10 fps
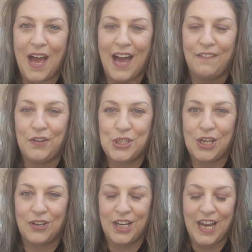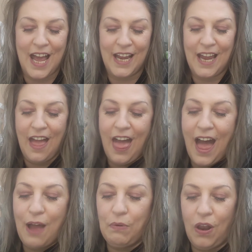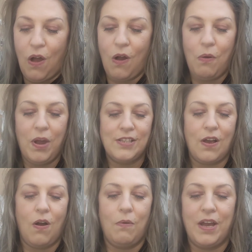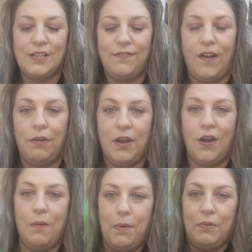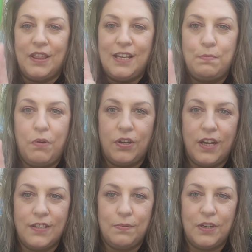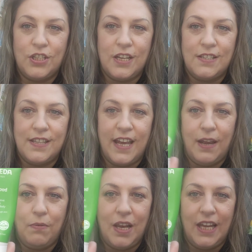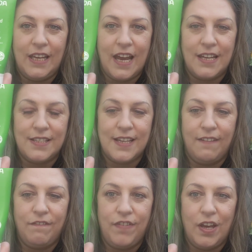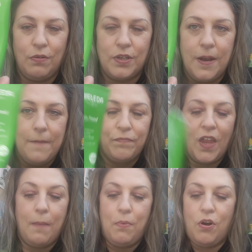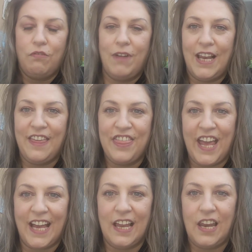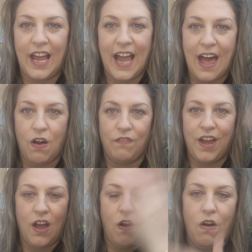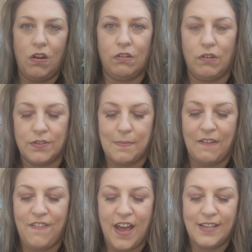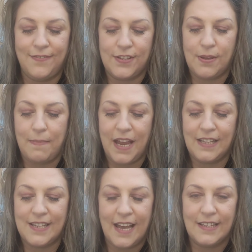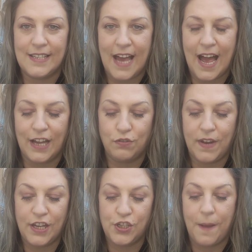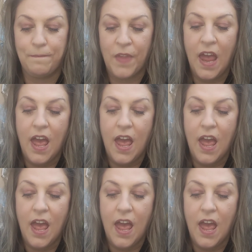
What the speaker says: I've used it on a night, I will always follow it up with this product, which is the Weleda Skin Food, and put a really thick layer of it all across my face for some intense hydration.